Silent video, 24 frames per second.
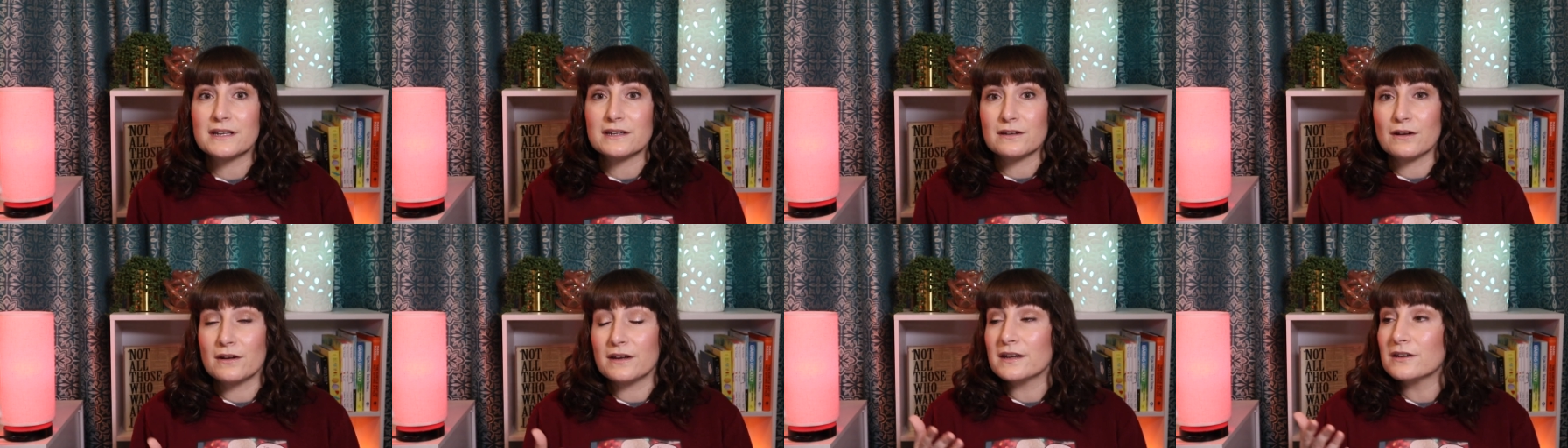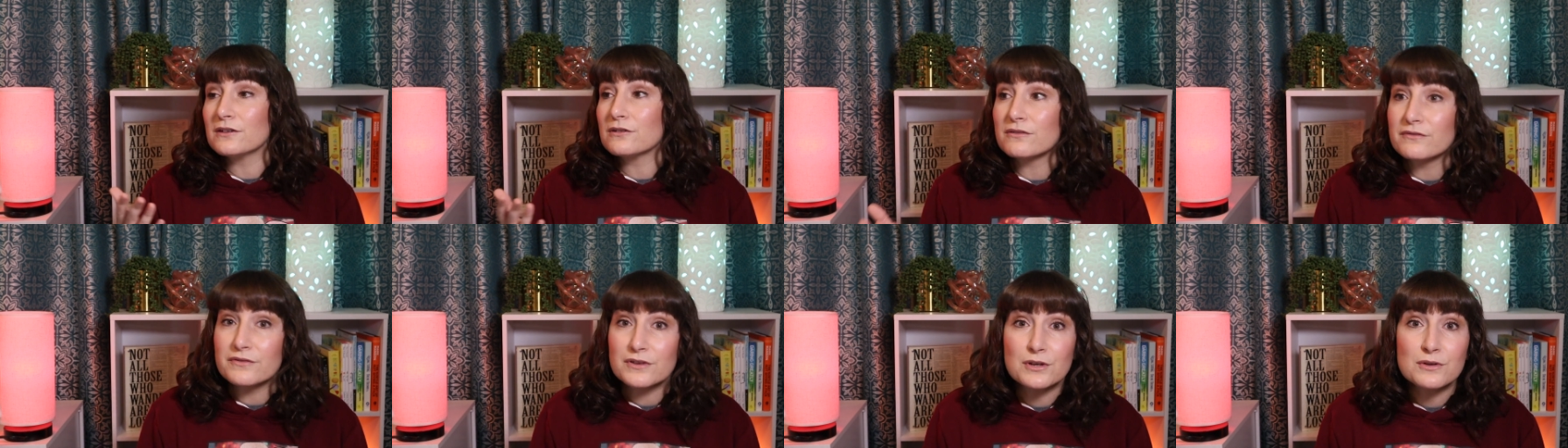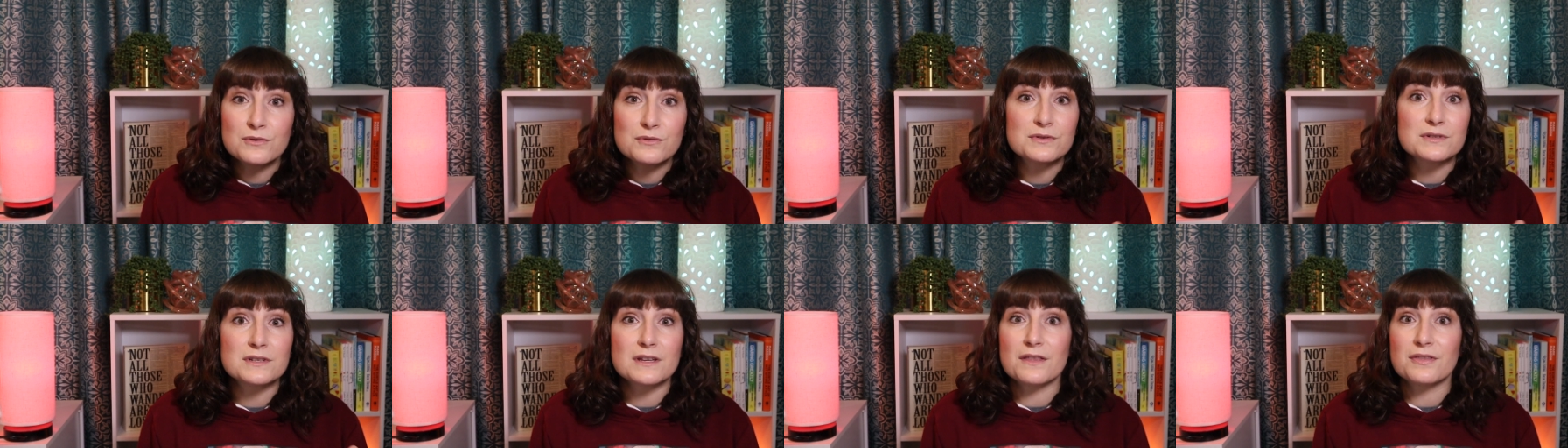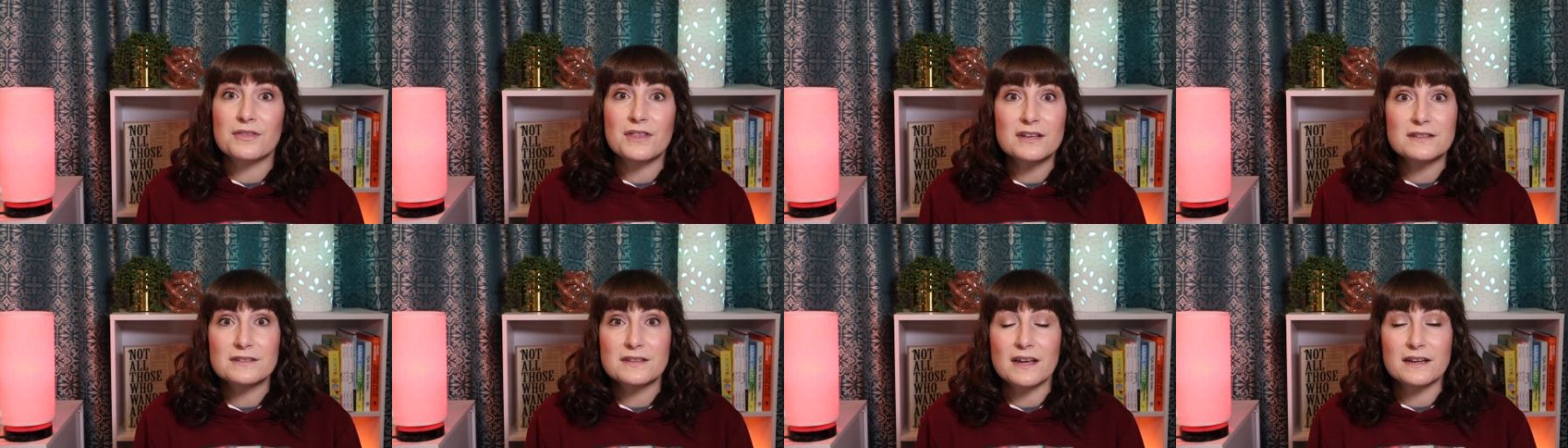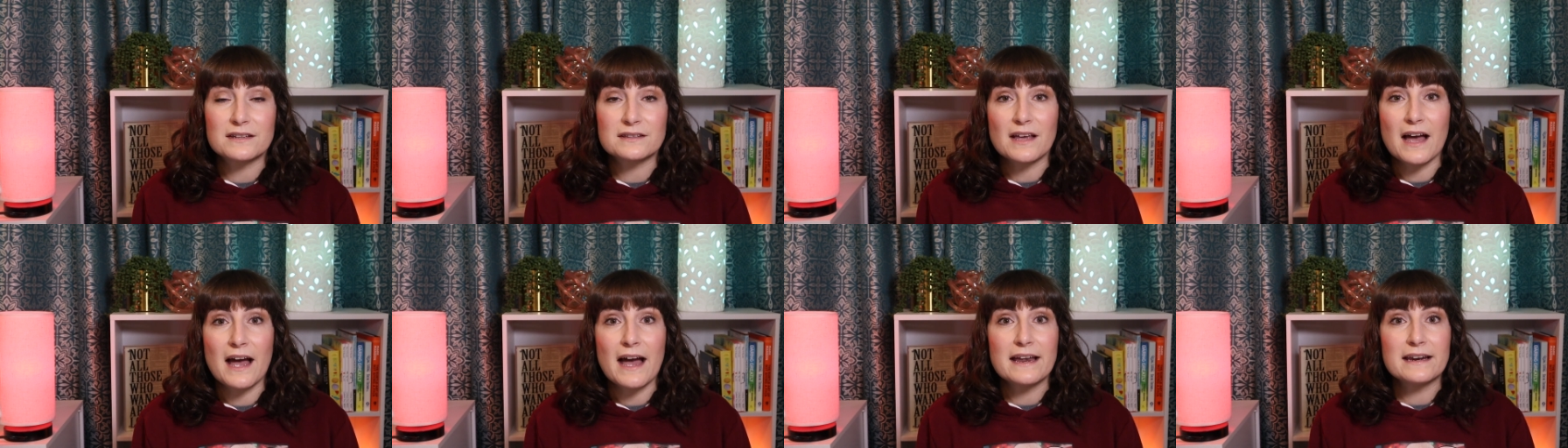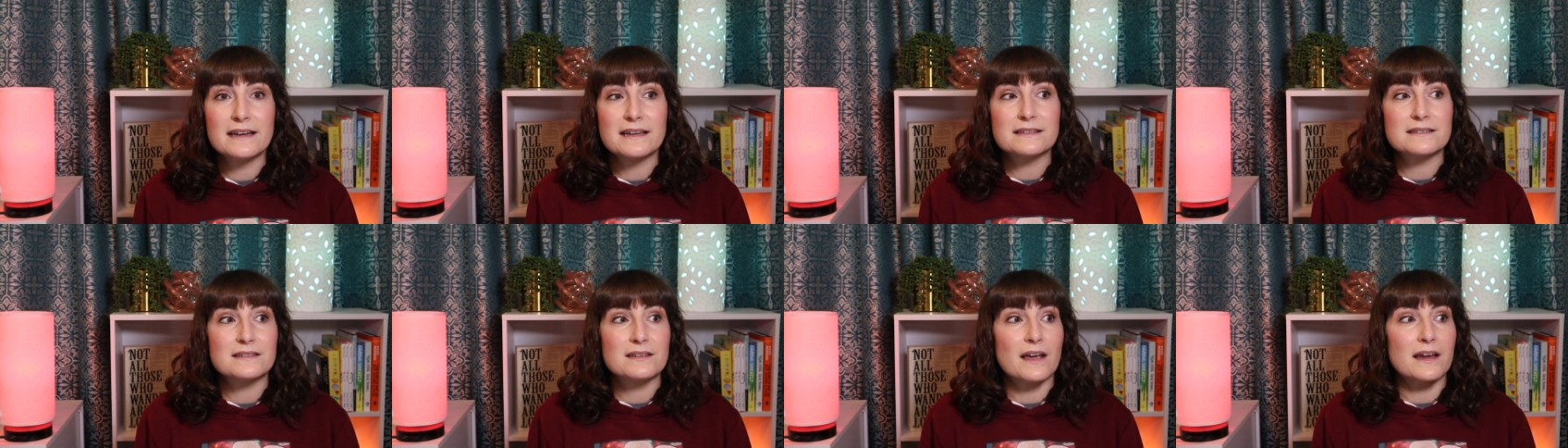and interviews and things like that,
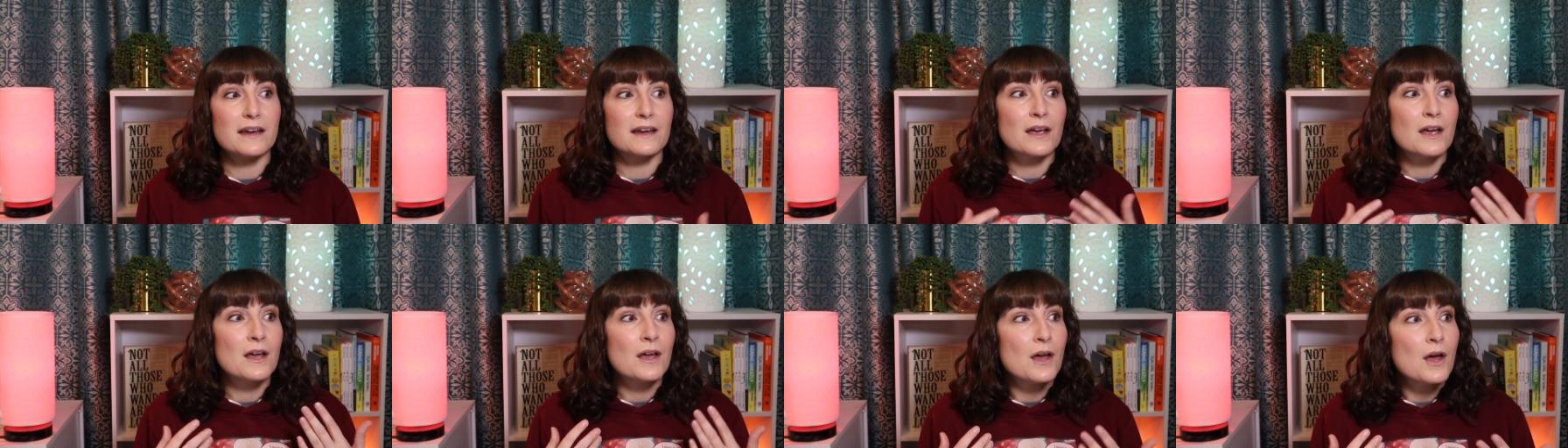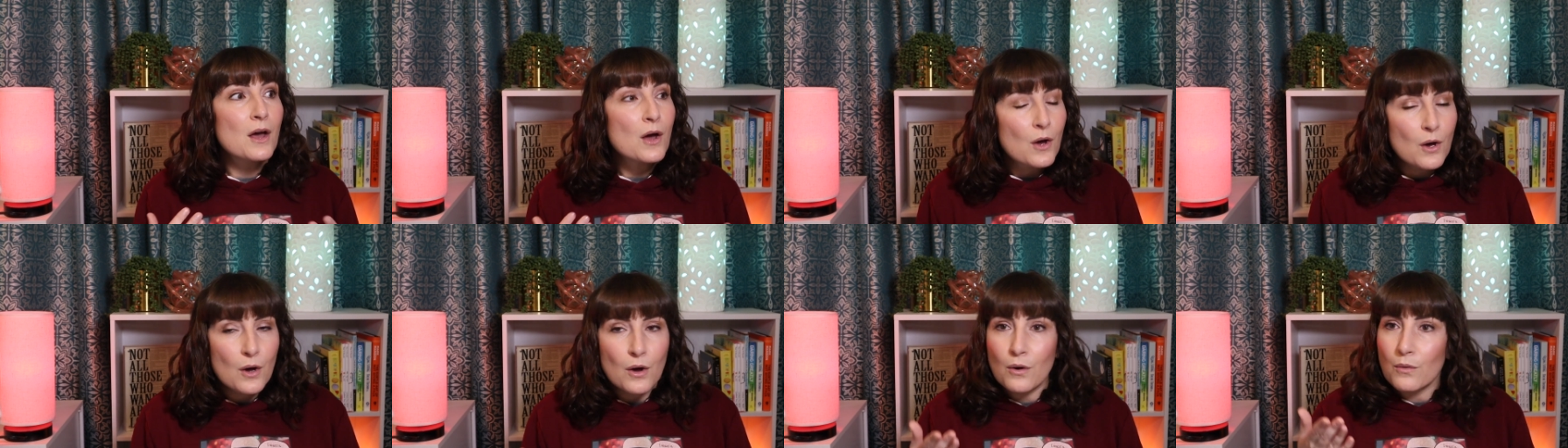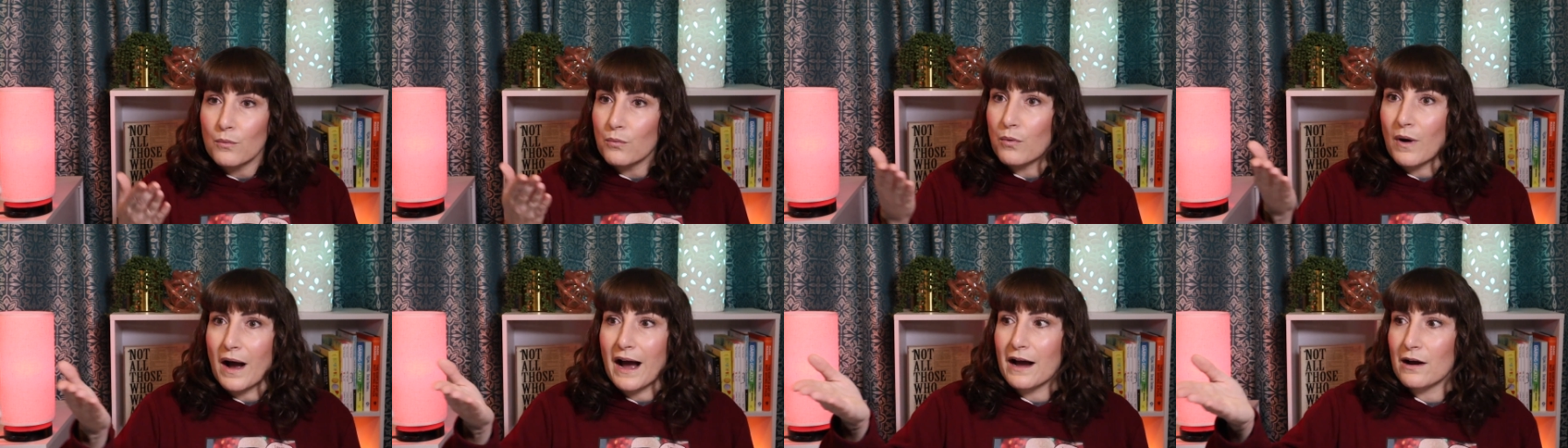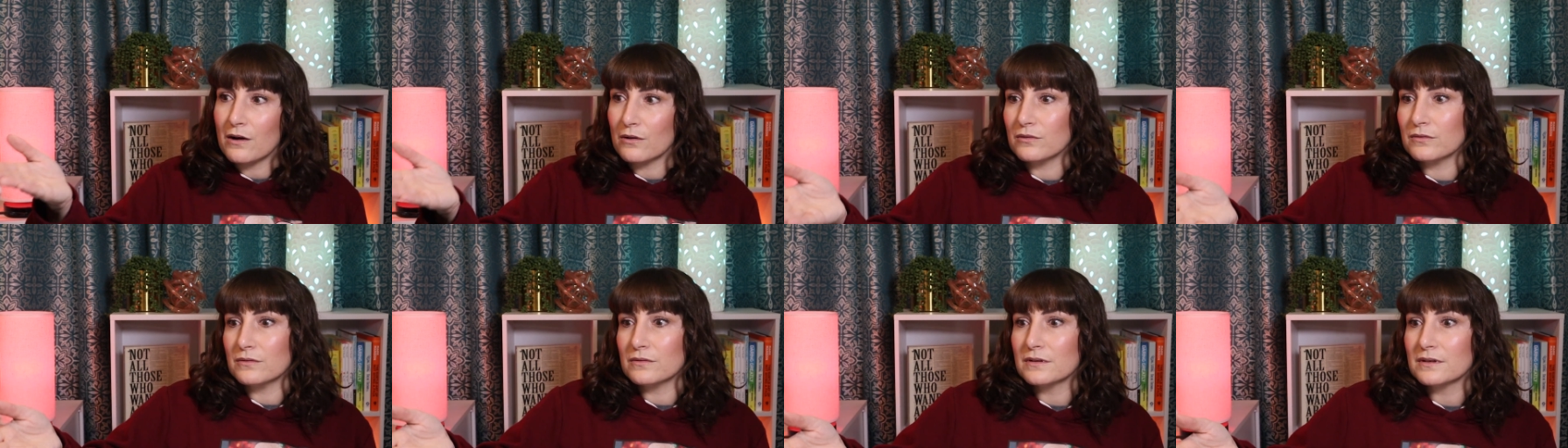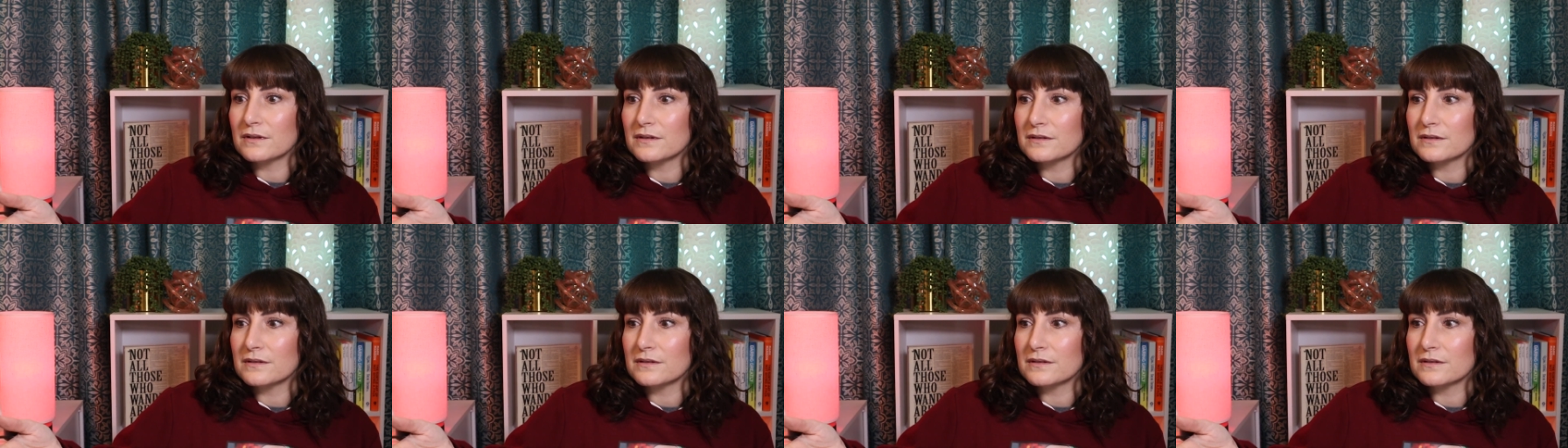it's like, wow,